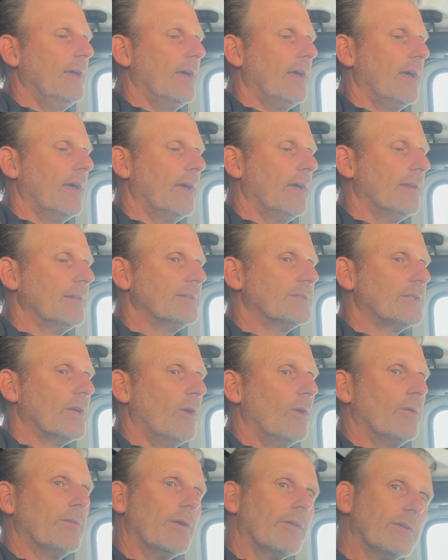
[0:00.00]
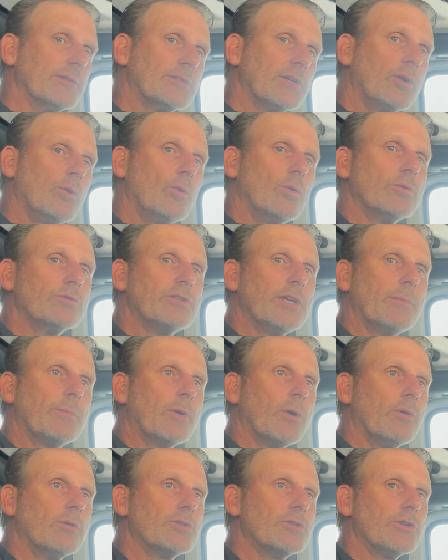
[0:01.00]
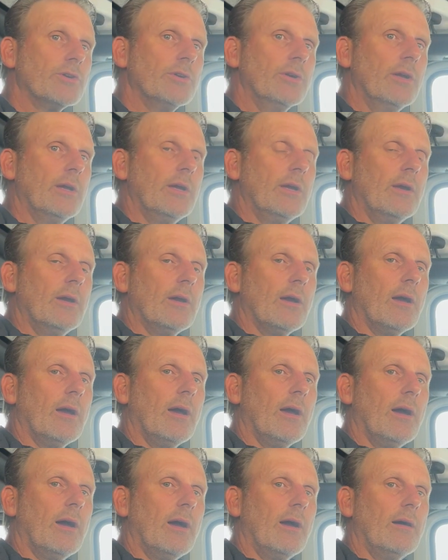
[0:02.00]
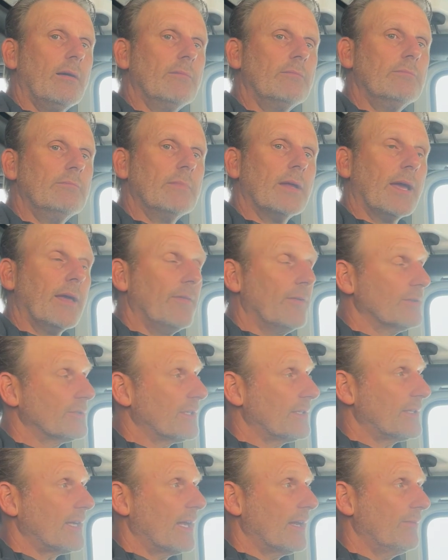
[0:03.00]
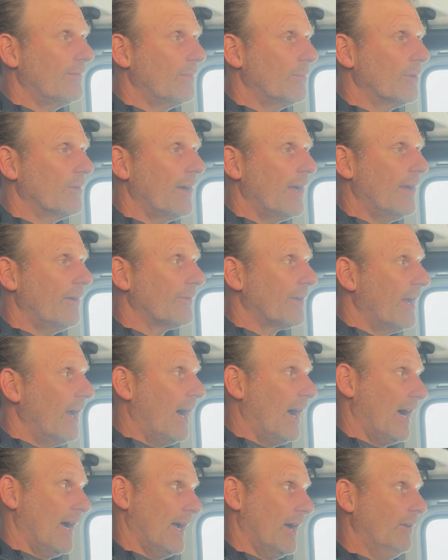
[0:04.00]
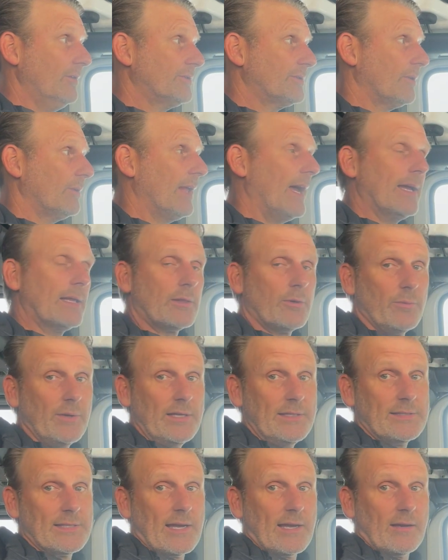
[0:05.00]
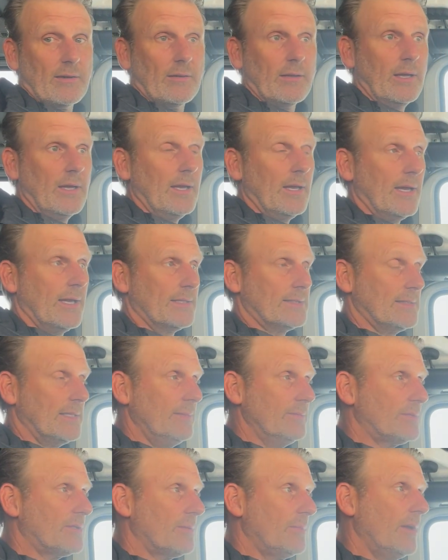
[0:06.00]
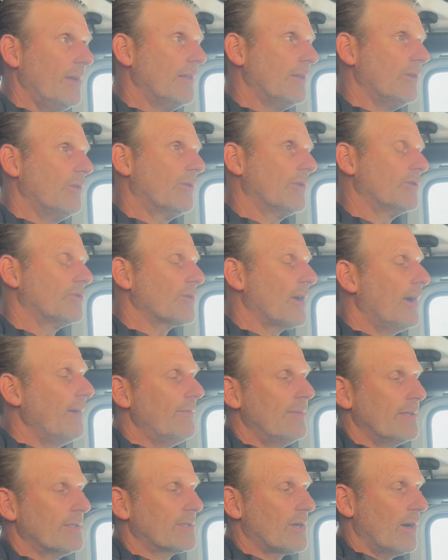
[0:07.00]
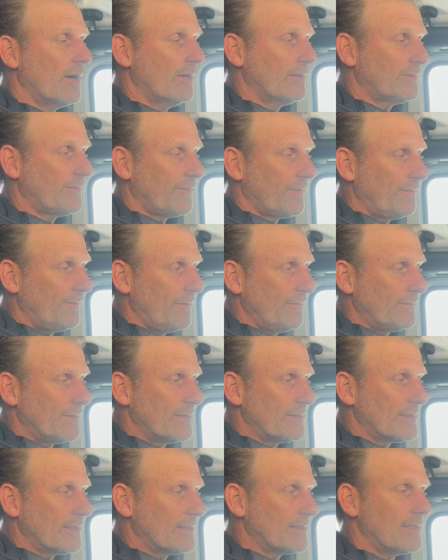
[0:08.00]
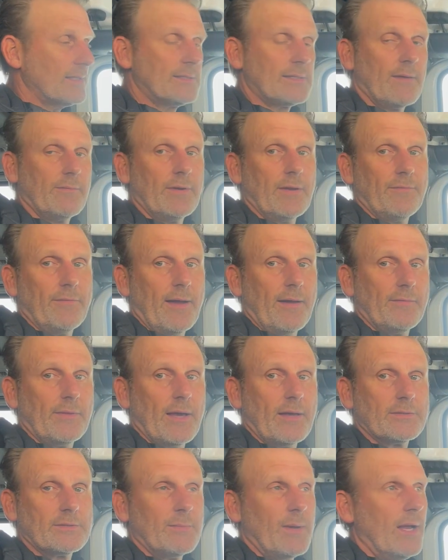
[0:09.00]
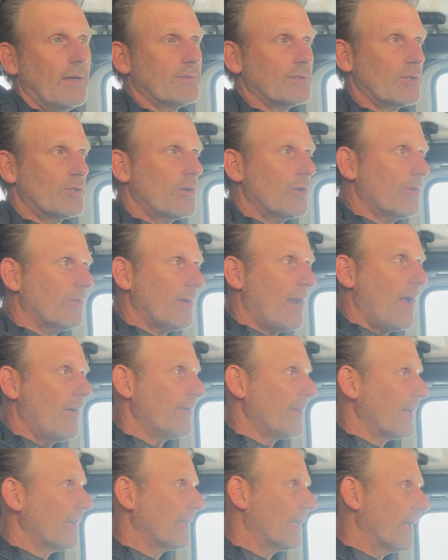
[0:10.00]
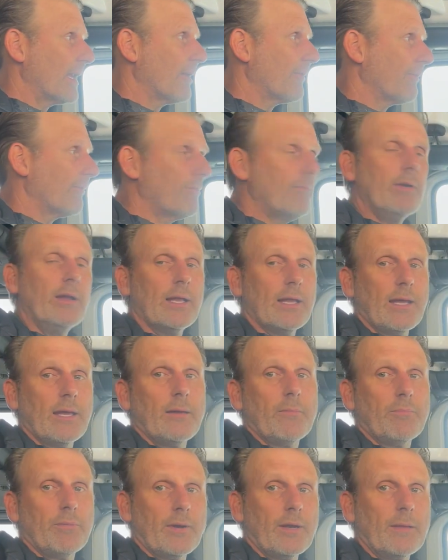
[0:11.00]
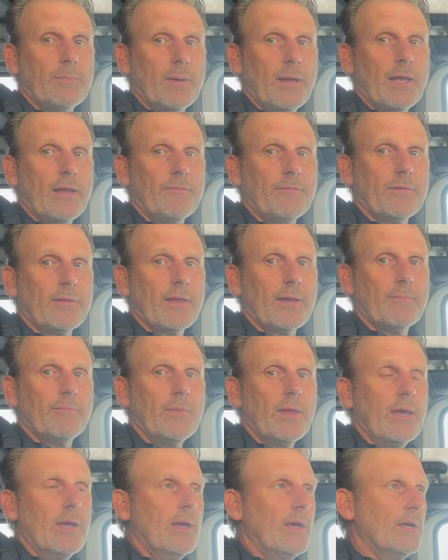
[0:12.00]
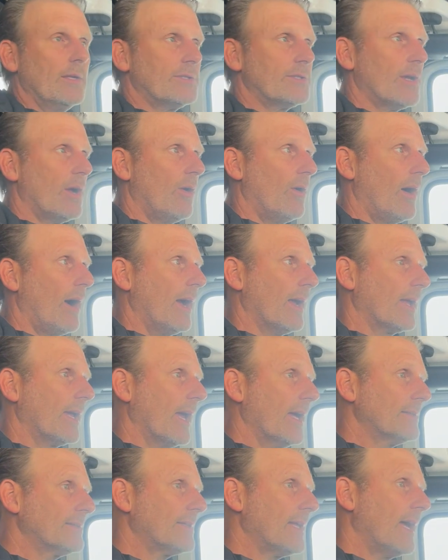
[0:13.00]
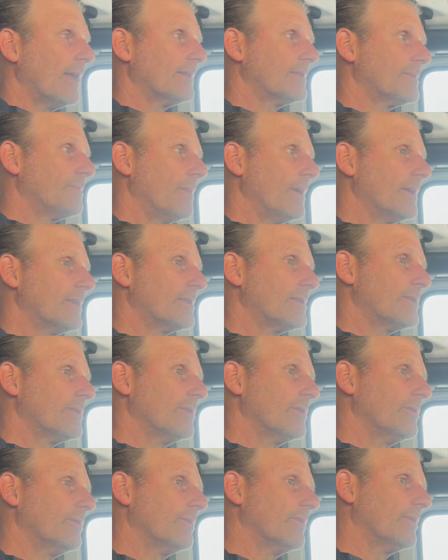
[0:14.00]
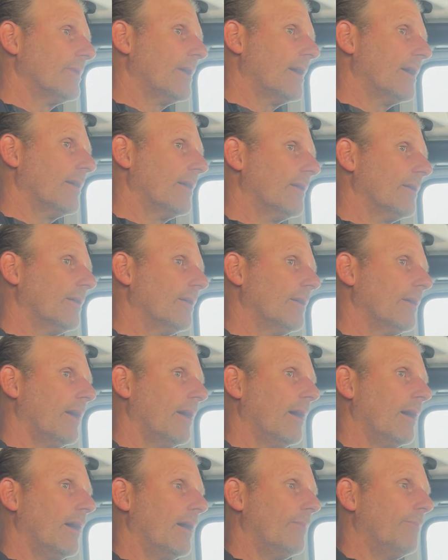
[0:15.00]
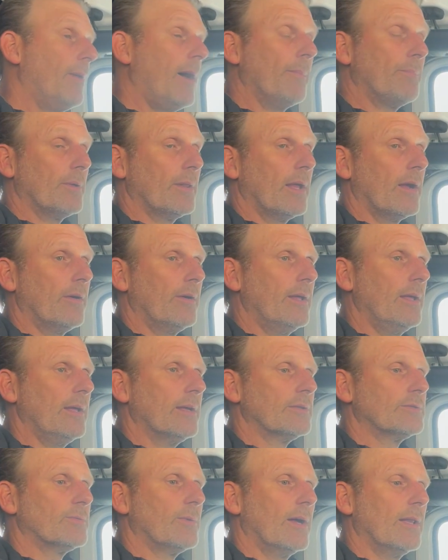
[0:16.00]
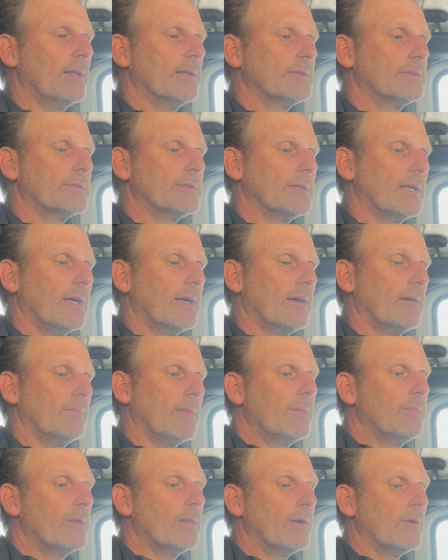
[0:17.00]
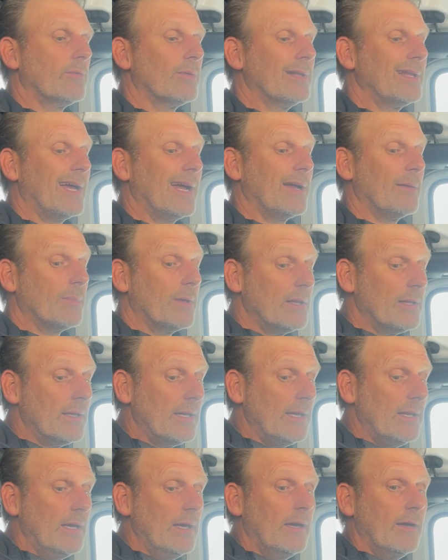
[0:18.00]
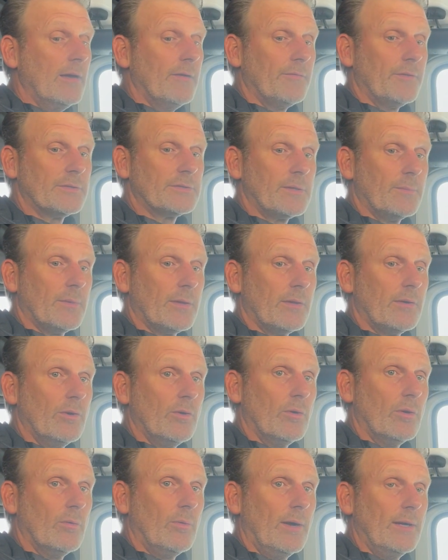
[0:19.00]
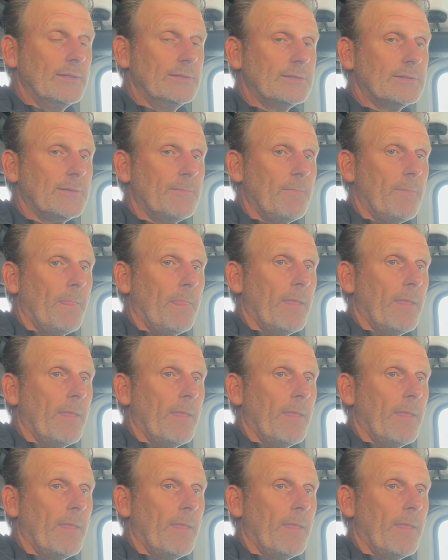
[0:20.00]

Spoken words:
And so there is a cool Jeep culture, and there's a ton of them around. I also like the resale. it seems to me that you can drive these cars for 50, 60, 75,000 miles, turn around and get a really pretty penny for them. So I guess that speaks to their popularity, as well as maybe their reliability for some of the newer ones.